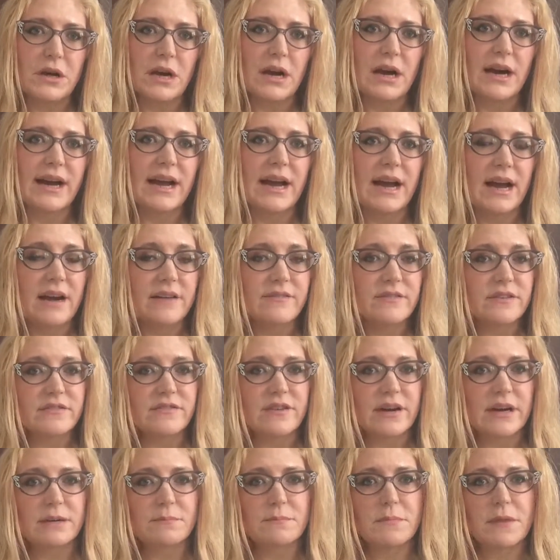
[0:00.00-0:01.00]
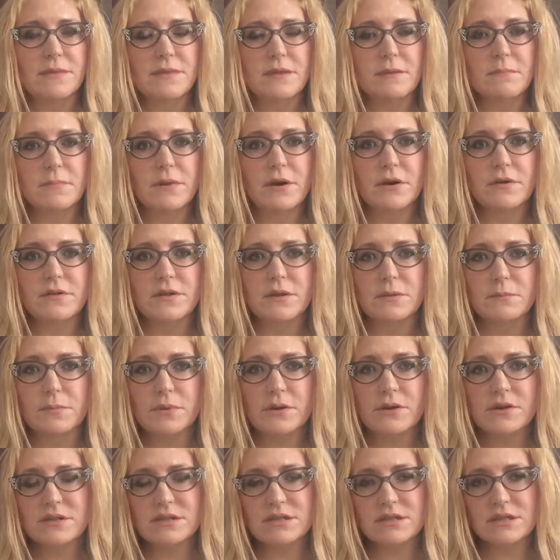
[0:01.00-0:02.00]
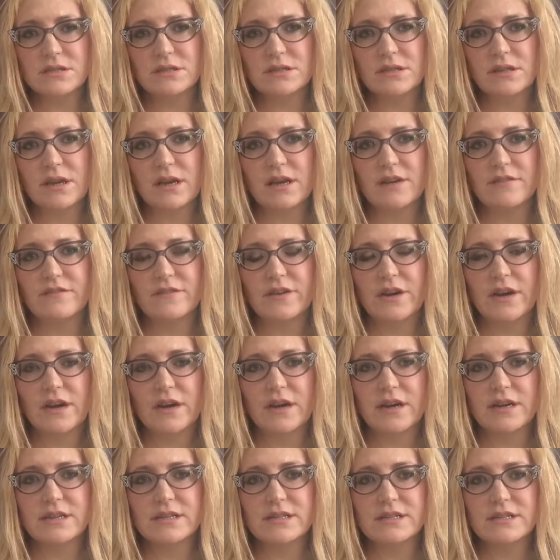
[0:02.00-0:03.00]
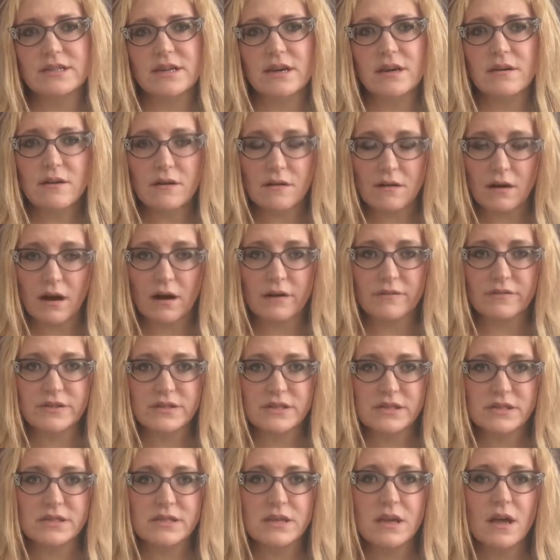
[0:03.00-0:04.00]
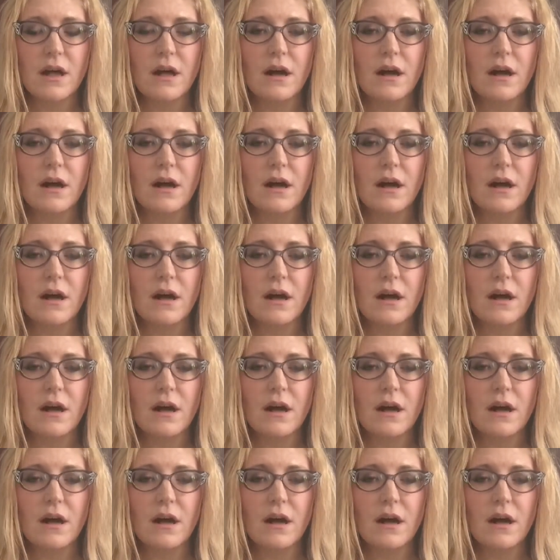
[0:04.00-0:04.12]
I have, in fact, met them both in person at various tarot conferences,